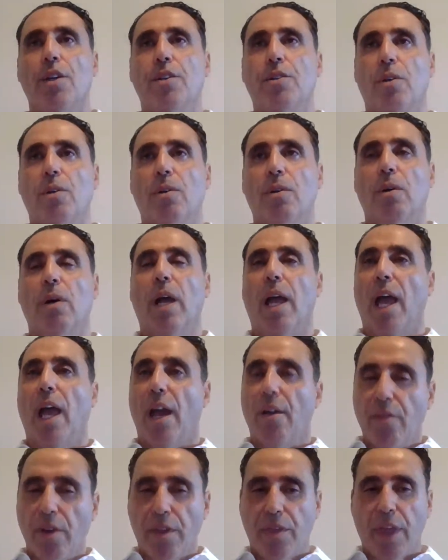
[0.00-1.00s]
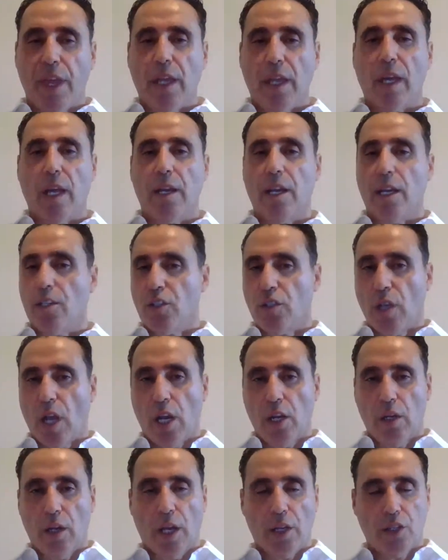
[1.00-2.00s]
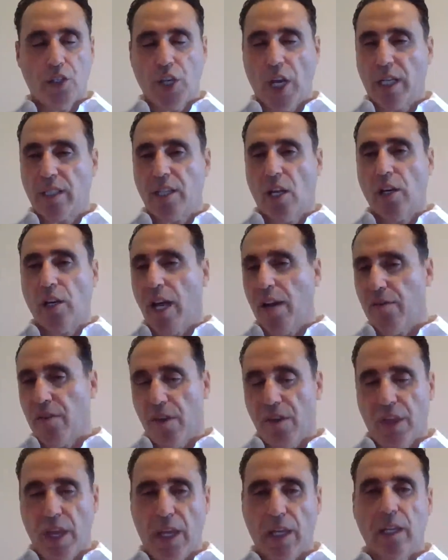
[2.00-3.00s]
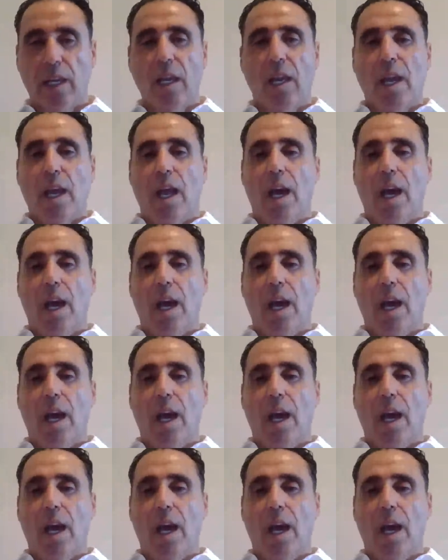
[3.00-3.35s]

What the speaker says: to everything, and I checked on everything.